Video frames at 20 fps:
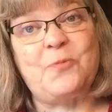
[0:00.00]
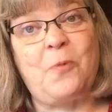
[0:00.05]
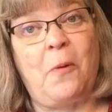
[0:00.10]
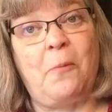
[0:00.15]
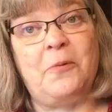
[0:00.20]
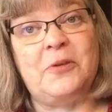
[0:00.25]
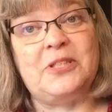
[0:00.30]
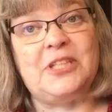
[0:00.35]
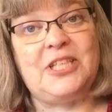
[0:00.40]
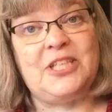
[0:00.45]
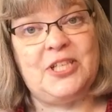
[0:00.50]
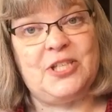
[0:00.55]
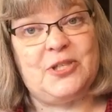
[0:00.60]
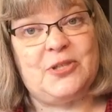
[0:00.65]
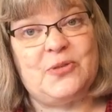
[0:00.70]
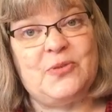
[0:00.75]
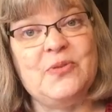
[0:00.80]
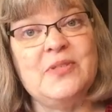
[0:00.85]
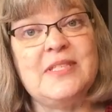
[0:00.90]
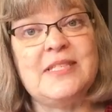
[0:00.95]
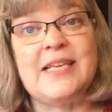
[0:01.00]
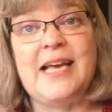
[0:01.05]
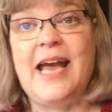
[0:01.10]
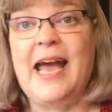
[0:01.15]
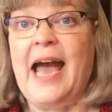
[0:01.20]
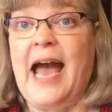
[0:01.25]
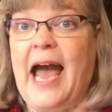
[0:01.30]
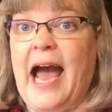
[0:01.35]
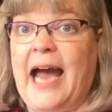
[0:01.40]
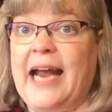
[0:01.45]
what we'll use.
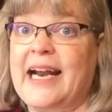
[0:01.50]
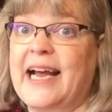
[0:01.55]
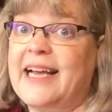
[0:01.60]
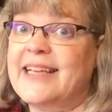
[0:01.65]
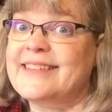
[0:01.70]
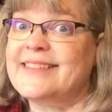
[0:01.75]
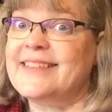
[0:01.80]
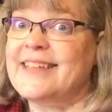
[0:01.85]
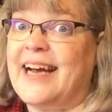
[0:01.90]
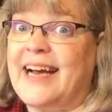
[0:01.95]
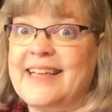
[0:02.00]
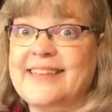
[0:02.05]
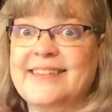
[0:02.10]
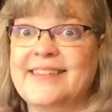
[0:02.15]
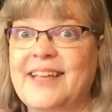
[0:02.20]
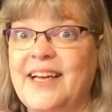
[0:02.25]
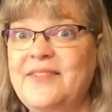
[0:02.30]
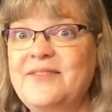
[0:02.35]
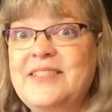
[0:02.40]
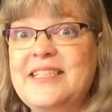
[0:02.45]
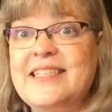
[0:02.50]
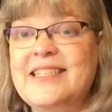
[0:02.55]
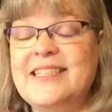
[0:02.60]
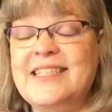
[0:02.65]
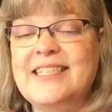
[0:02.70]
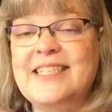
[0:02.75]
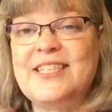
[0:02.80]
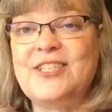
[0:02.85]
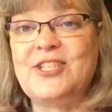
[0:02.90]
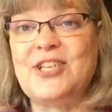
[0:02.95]
And I'd, I'd love to
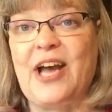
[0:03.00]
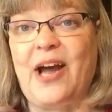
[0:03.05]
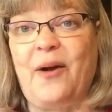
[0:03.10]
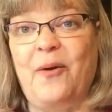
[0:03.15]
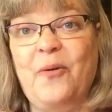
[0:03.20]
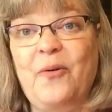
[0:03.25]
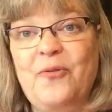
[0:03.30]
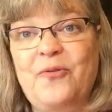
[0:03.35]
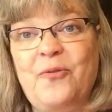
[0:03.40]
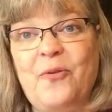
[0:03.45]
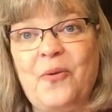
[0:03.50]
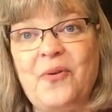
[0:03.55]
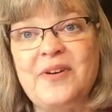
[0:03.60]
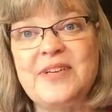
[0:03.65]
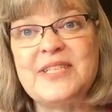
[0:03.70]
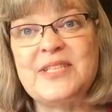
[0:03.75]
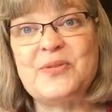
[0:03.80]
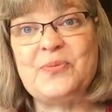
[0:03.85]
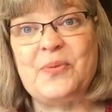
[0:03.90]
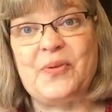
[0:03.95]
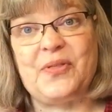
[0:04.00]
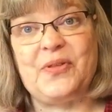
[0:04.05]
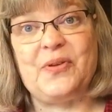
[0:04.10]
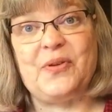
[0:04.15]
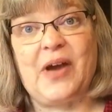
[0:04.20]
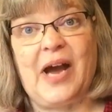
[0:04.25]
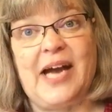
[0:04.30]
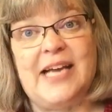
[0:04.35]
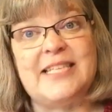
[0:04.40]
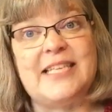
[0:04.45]
stitch Owl Forest with you
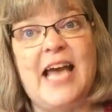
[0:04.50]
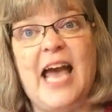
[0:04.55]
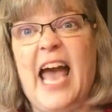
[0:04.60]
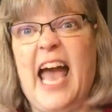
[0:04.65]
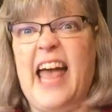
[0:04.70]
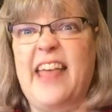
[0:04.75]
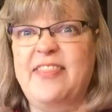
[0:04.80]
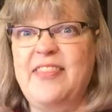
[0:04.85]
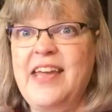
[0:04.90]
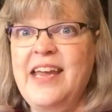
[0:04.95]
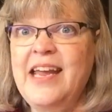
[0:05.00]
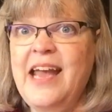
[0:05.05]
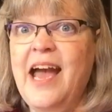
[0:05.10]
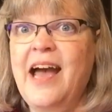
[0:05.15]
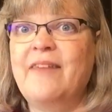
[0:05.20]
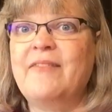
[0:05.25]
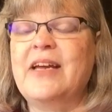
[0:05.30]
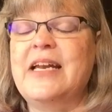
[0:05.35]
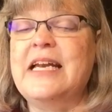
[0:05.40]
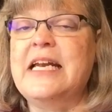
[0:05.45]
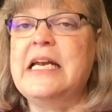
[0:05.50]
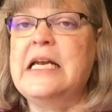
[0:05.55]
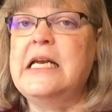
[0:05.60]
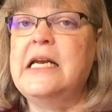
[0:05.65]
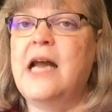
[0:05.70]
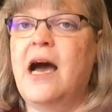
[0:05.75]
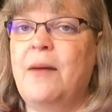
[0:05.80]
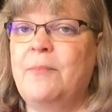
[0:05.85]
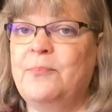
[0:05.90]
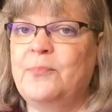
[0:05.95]
guys. And they have a
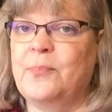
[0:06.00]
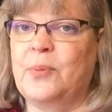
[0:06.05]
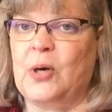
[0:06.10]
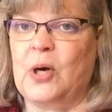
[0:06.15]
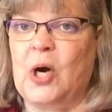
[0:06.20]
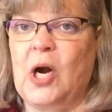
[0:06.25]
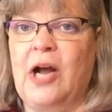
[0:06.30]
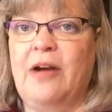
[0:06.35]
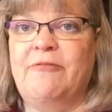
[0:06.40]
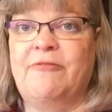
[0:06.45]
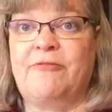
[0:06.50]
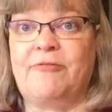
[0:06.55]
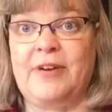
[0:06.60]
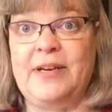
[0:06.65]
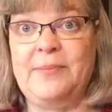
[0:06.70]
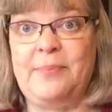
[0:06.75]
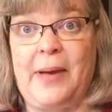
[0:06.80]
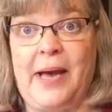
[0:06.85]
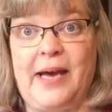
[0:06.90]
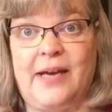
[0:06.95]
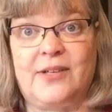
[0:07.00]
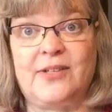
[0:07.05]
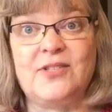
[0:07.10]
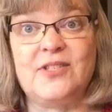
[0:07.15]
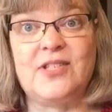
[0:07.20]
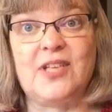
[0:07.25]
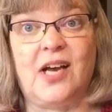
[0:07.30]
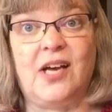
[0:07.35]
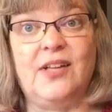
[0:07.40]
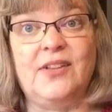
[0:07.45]
number of free patterns
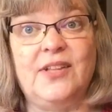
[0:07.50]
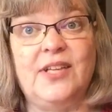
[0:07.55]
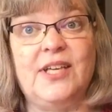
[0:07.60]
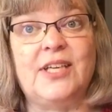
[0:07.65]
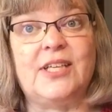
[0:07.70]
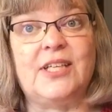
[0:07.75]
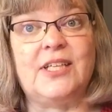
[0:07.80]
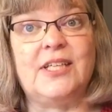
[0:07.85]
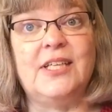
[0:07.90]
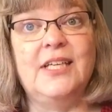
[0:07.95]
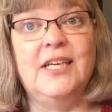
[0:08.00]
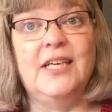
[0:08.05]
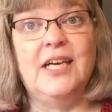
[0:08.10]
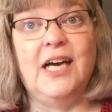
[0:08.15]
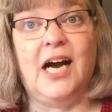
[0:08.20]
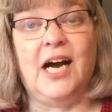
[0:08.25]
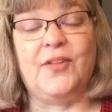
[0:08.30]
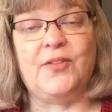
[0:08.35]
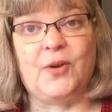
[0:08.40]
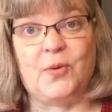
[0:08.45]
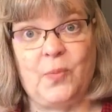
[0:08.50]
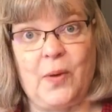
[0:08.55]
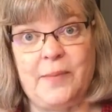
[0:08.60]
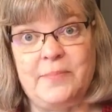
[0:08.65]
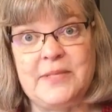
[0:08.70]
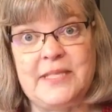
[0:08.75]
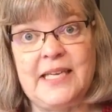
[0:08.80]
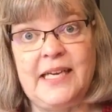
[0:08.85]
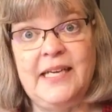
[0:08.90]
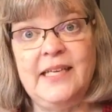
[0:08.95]
on their, on their
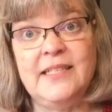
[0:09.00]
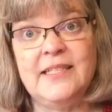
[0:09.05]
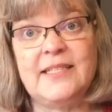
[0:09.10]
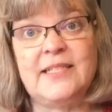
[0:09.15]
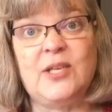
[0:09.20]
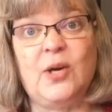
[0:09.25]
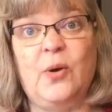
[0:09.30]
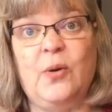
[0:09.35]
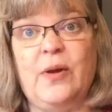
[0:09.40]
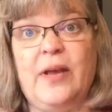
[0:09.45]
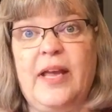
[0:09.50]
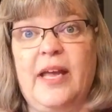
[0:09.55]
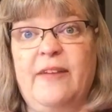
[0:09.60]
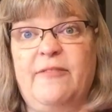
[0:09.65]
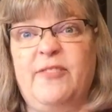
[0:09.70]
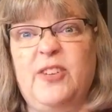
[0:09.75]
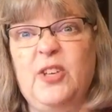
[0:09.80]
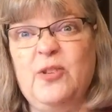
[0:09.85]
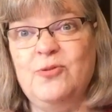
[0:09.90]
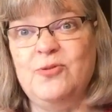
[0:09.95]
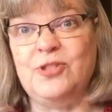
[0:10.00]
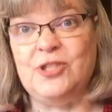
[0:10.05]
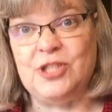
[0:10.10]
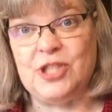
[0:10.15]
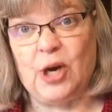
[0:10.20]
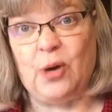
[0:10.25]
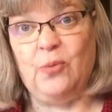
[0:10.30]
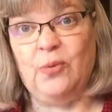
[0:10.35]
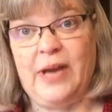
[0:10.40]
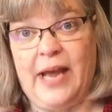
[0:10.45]
website. So if you
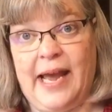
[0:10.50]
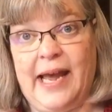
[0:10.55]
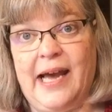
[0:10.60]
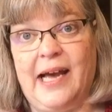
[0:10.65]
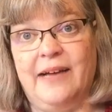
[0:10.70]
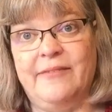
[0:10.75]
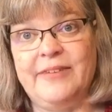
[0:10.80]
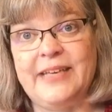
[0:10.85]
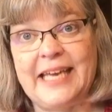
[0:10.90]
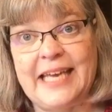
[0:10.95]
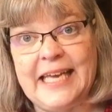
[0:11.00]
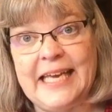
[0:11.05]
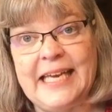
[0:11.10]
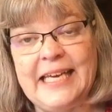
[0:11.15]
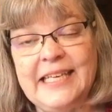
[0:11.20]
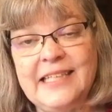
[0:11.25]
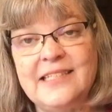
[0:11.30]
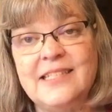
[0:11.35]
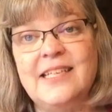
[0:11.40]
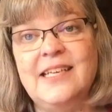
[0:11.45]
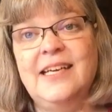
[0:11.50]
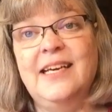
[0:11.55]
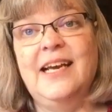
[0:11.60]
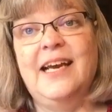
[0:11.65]
don't have a kit